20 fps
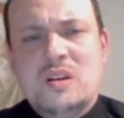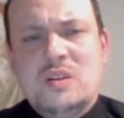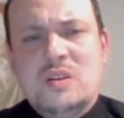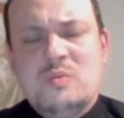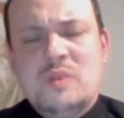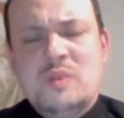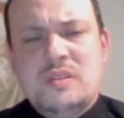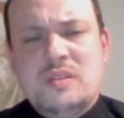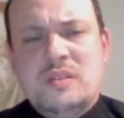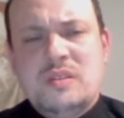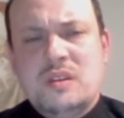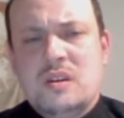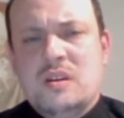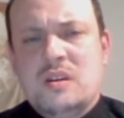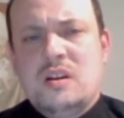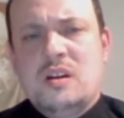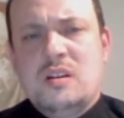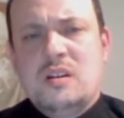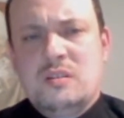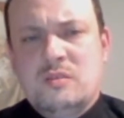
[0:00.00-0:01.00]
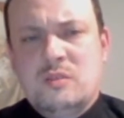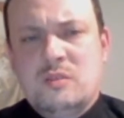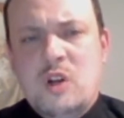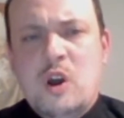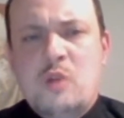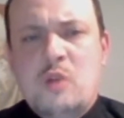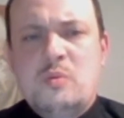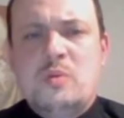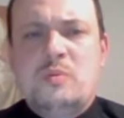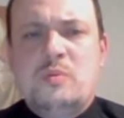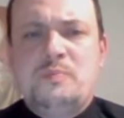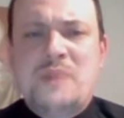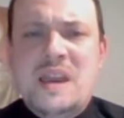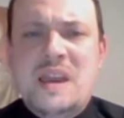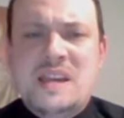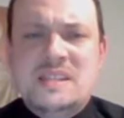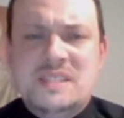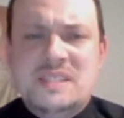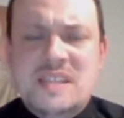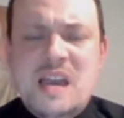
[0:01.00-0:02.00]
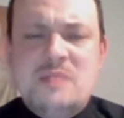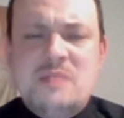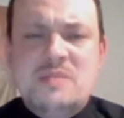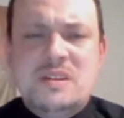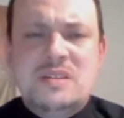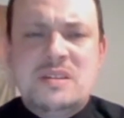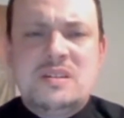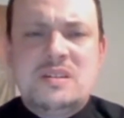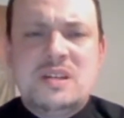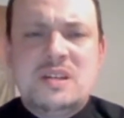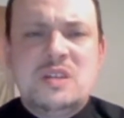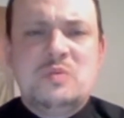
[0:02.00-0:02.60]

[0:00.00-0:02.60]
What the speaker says: with a global pandemic,